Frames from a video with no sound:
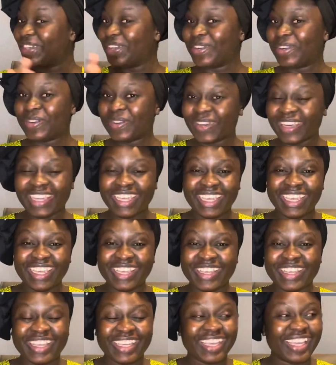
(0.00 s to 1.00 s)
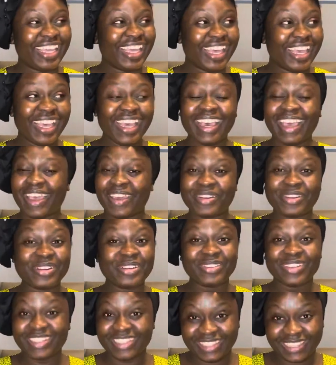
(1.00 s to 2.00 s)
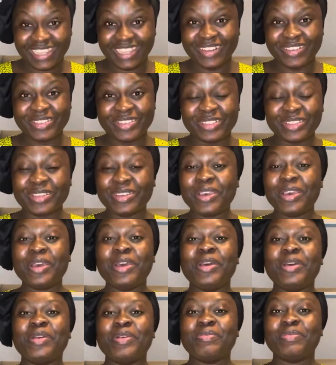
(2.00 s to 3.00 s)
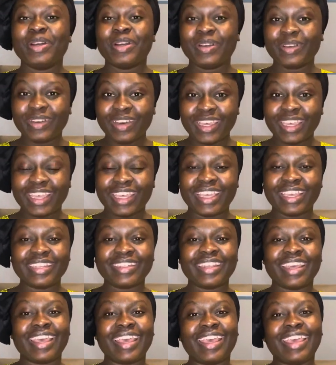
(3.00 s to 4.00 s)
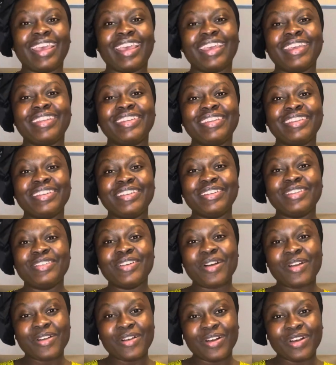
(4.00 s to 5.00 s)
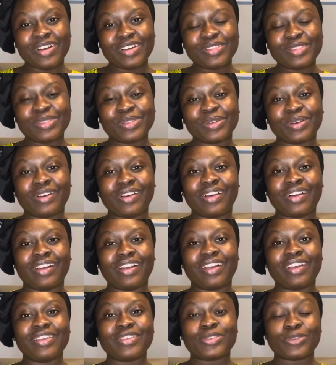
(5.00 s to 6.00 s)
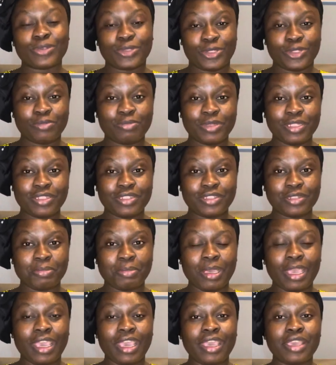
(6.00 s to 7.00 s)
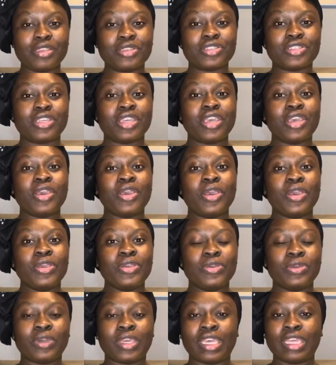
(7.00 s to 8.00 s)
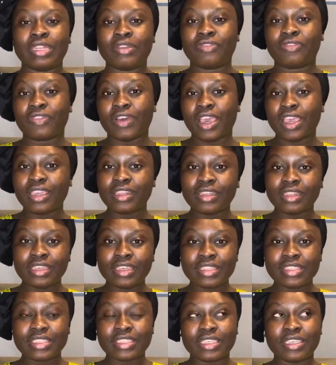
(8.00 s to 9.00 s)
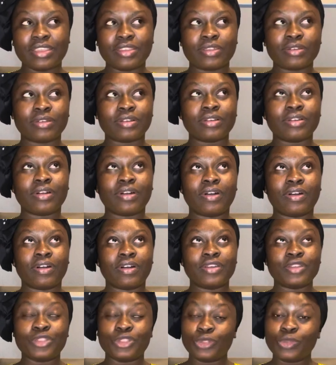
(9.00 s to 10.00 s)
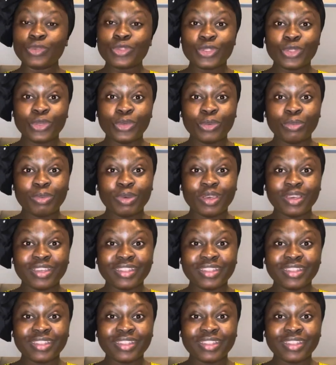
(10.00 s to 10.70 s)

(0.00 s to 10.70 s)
go ahead. I don't know what to tell you, but go ahead and log on to our social media page. You can find it either on YouTube,